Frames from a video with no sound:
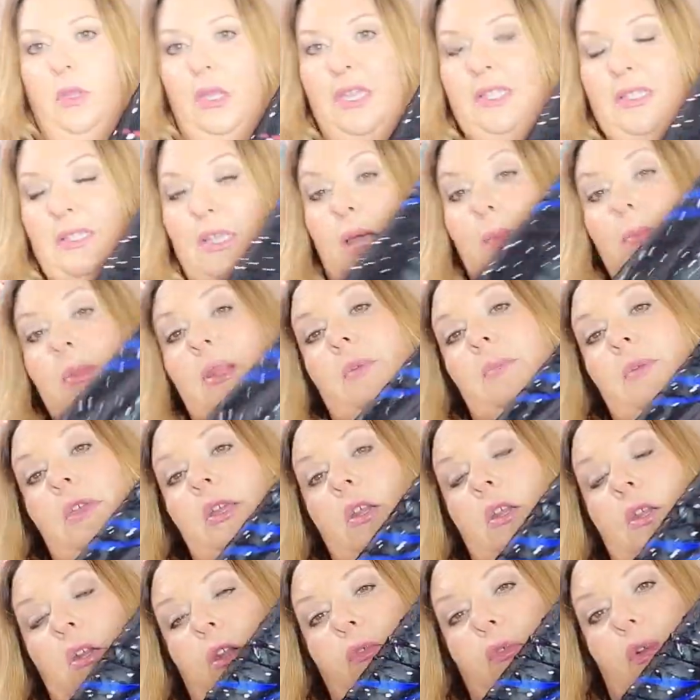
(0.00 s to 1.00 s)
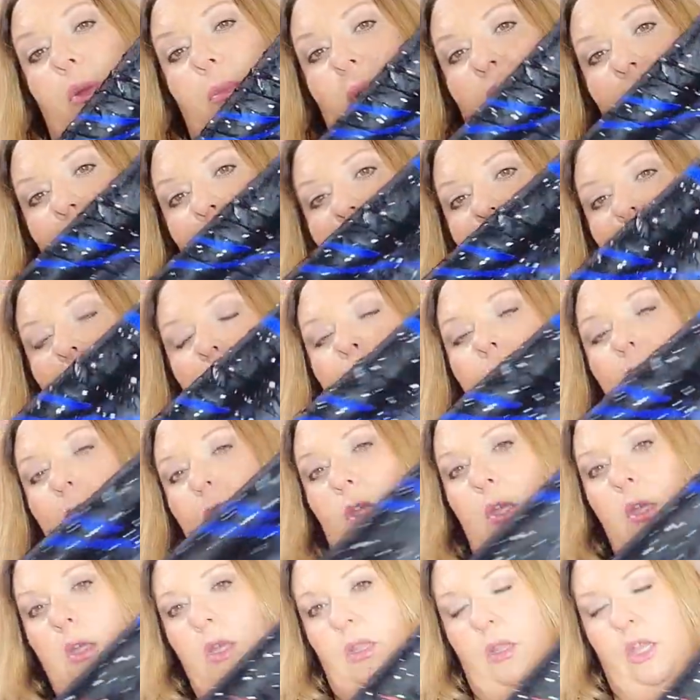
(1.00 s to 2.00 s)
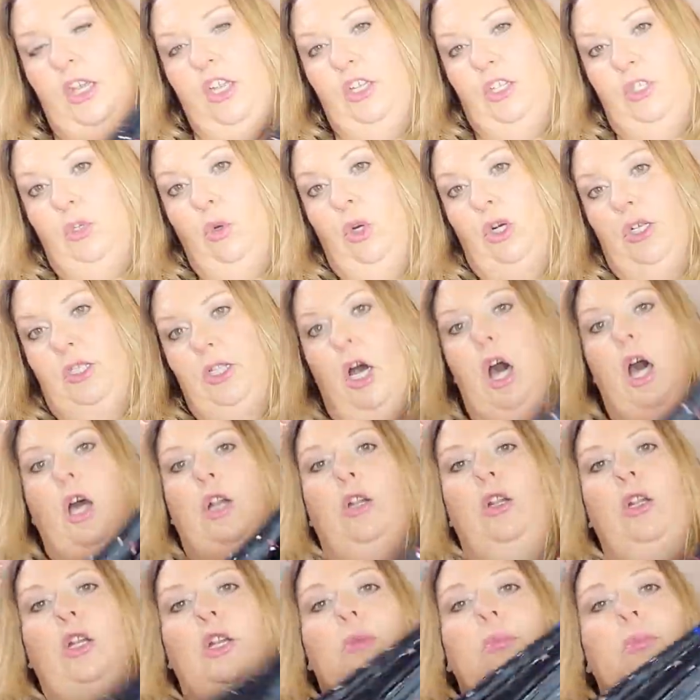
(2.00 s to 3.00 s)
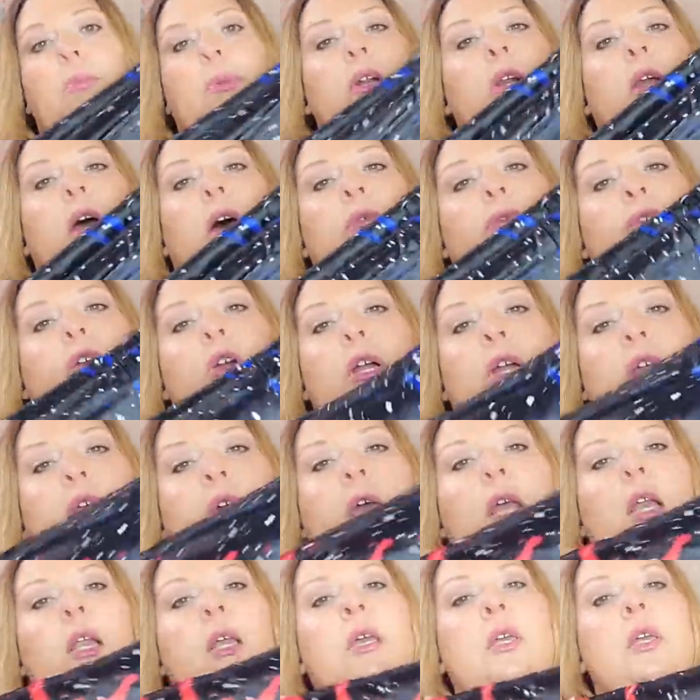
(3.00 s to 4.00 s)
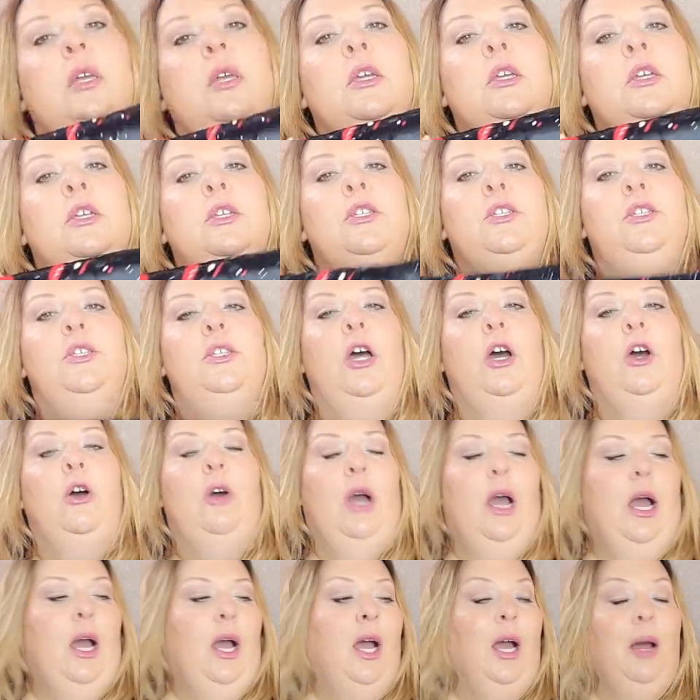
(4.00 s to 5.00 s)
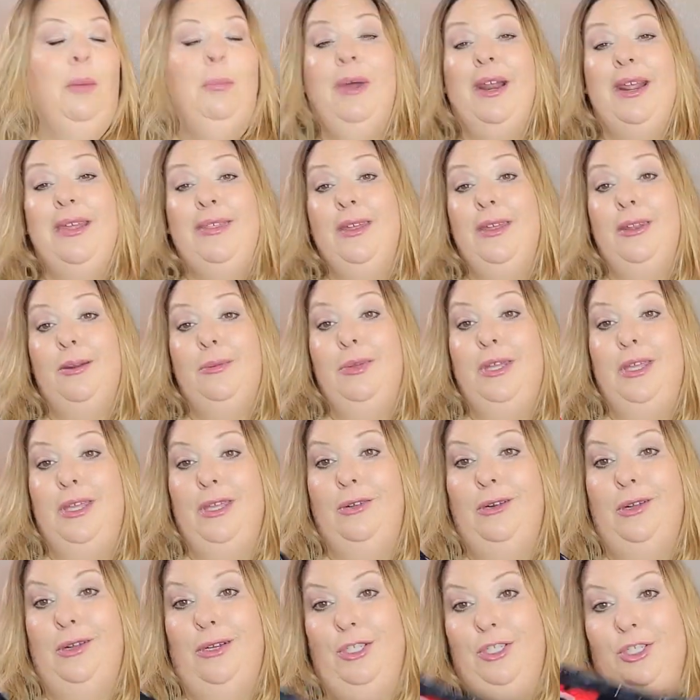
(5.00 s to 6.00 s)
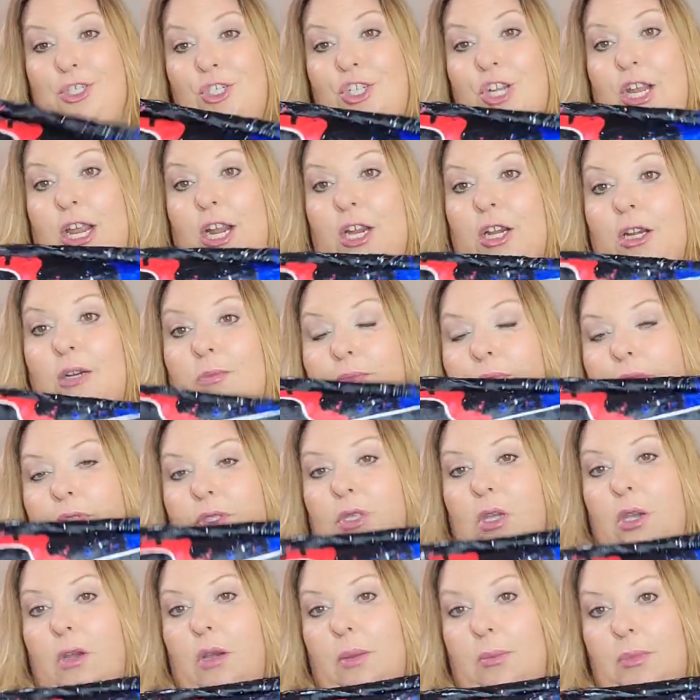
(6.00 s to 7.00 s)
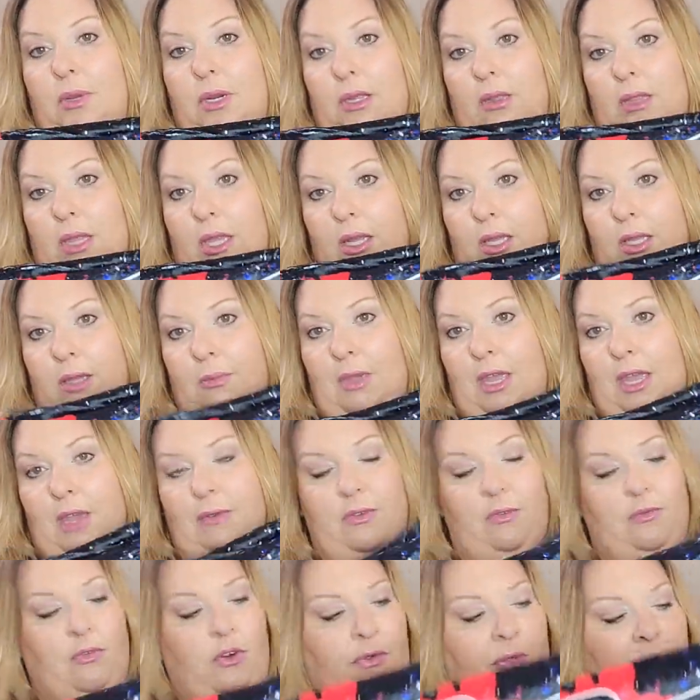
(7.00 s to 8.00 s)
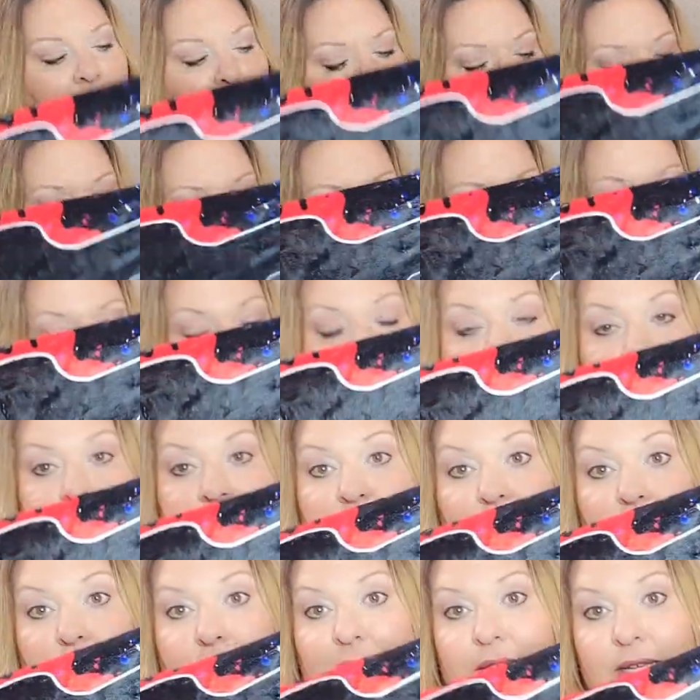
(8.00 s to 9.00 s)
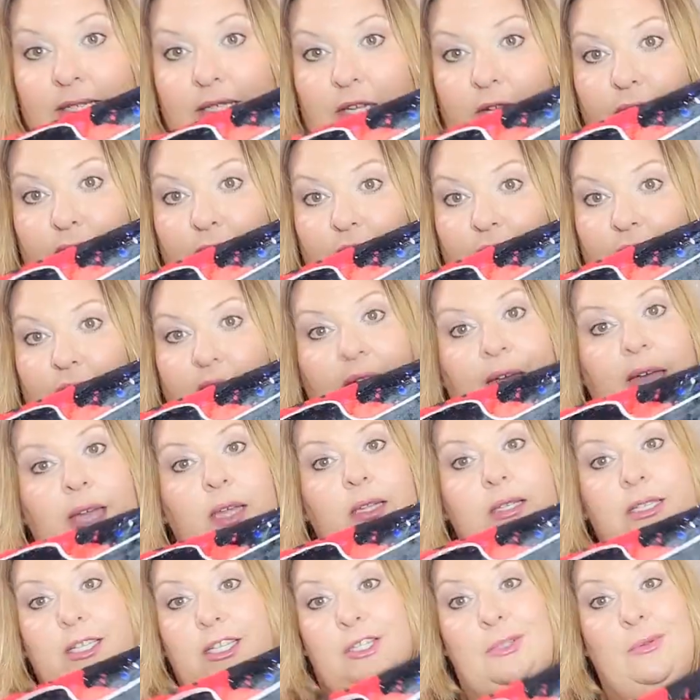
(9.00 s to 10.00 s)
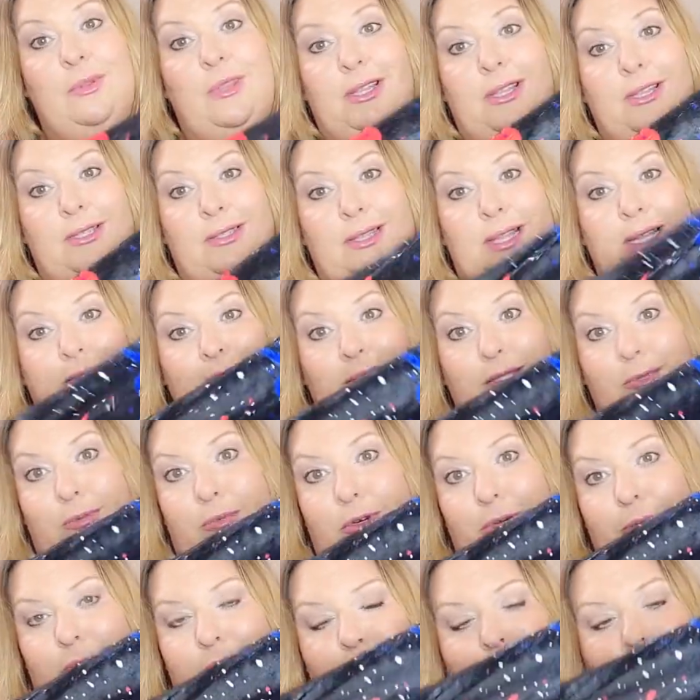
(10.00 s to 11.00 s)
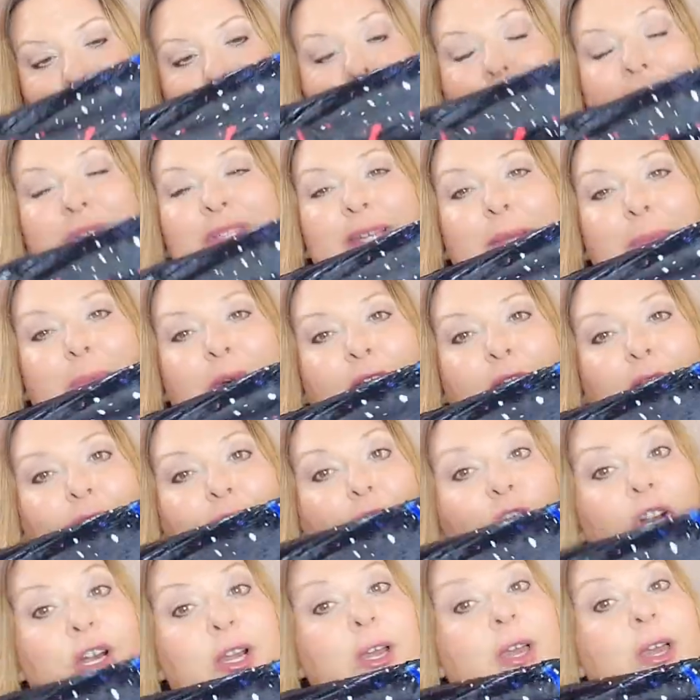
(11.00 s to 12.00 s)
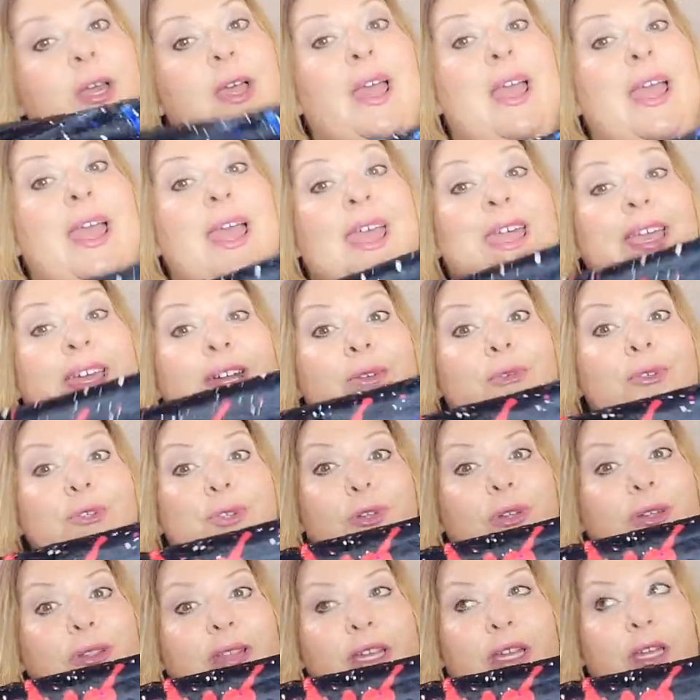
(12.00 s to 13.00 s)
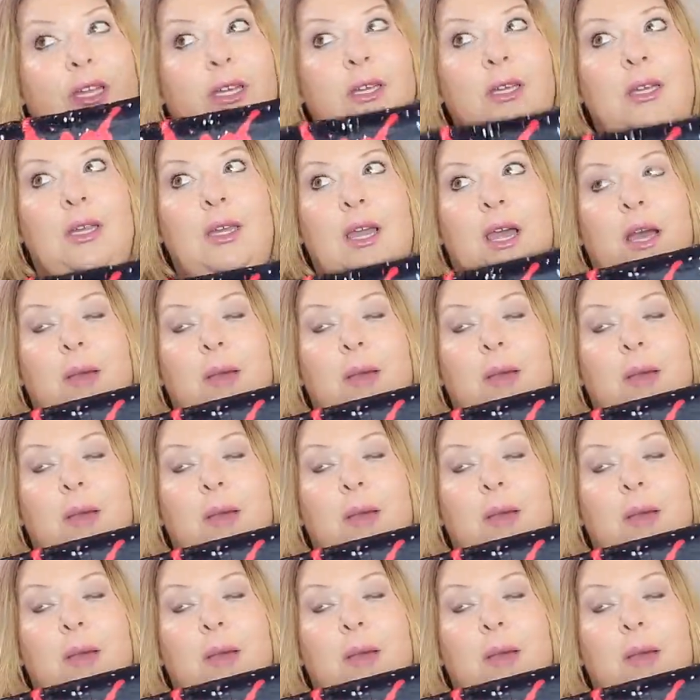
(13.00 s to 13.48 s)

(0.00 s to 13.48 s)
it. I mean, it'd be good enough for a baby. Like or a toddler, but not for a kid. So, but I think it'll be cute on his chair. So I'm going to let him have it for that and put it in his Easter basket for that and tell him that that's the purpose I bought it for. And it was only like